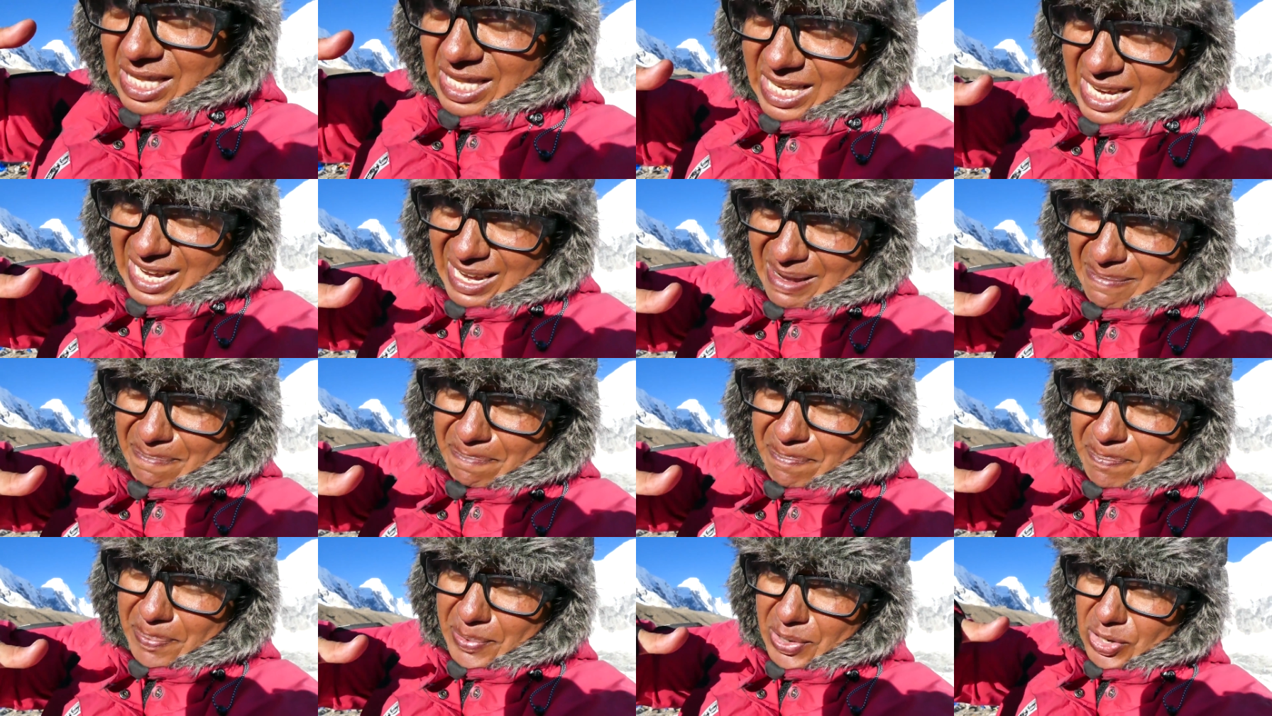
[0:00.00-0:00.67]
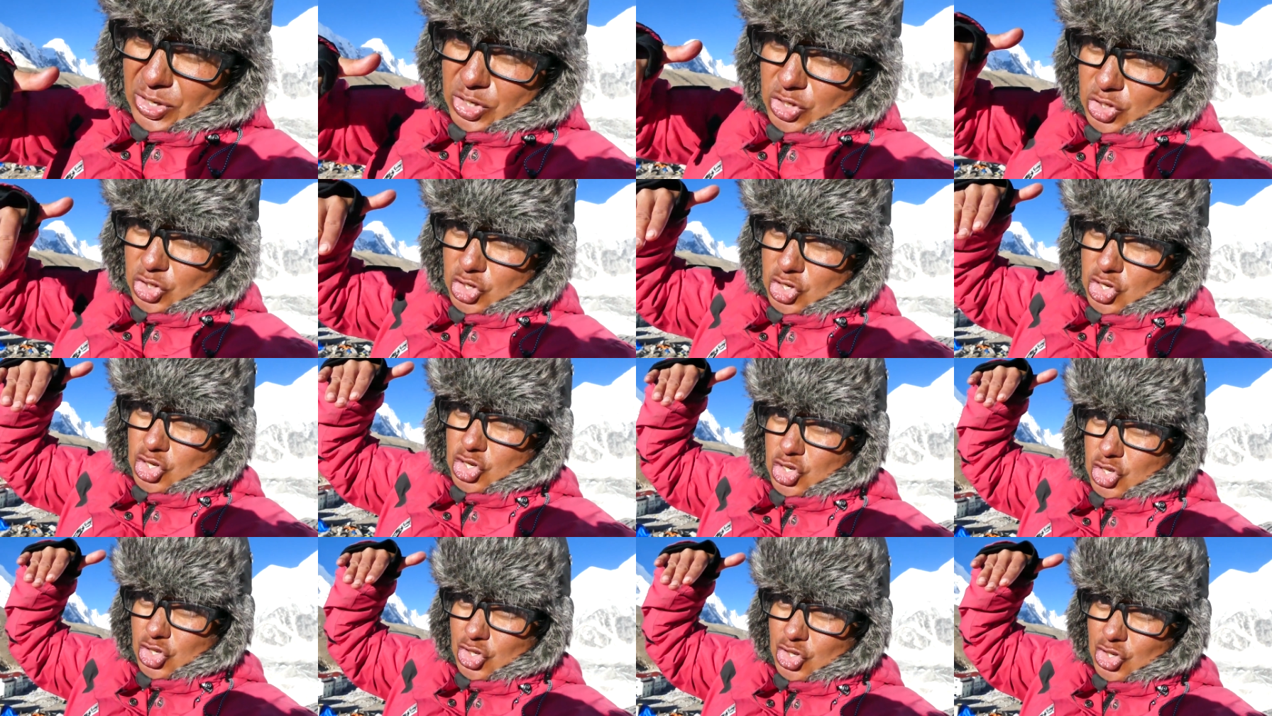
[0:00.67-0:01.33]
deep
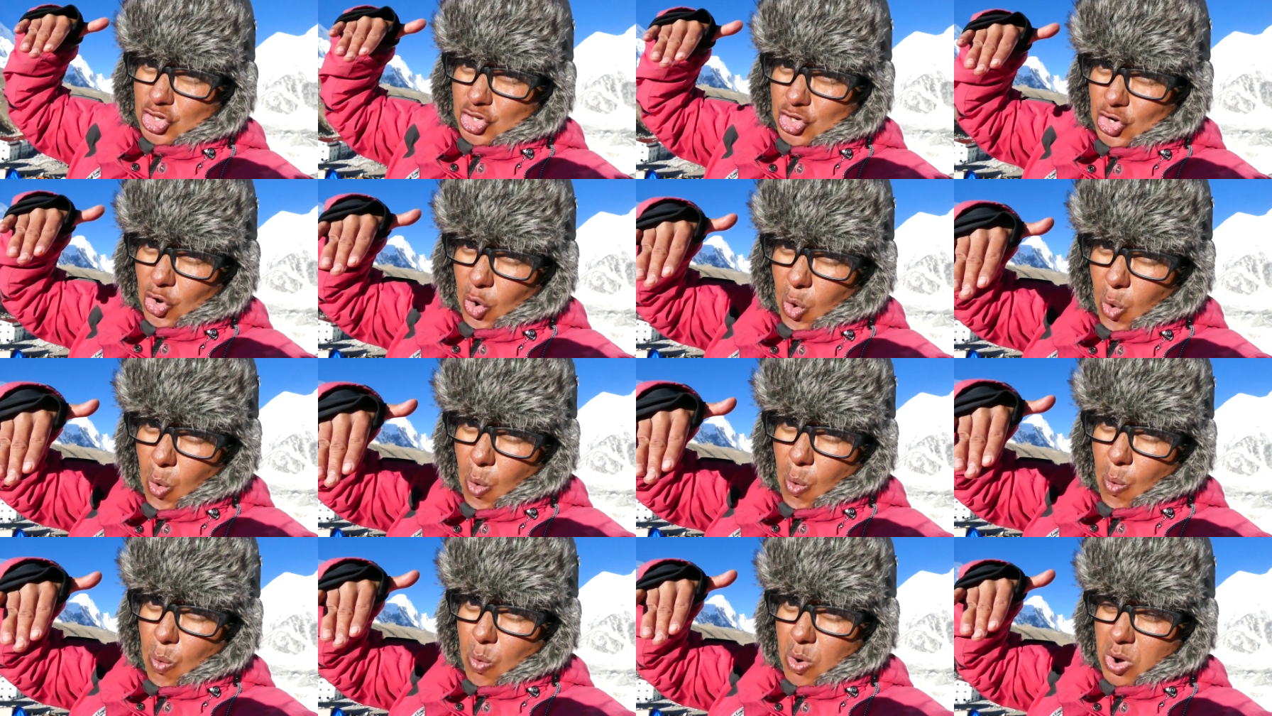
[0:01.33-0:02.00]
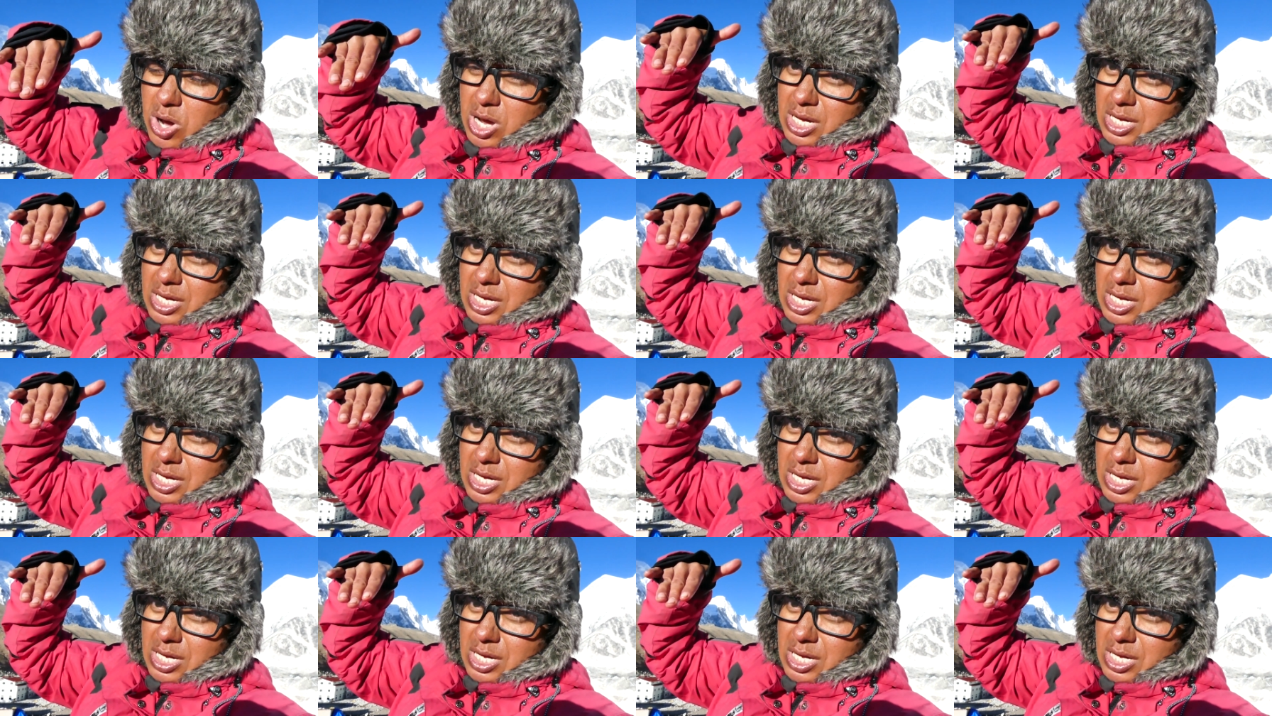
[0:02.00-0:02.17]
so